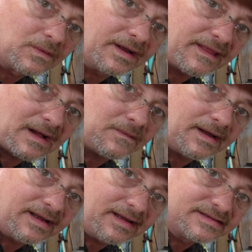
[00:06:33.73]
our way that
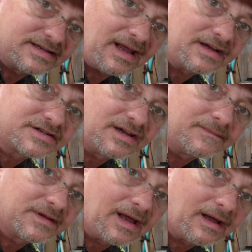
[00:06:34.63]
way and see how she
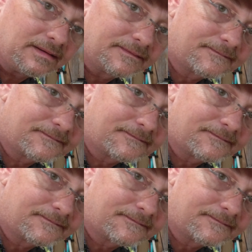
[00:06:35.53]
comes out.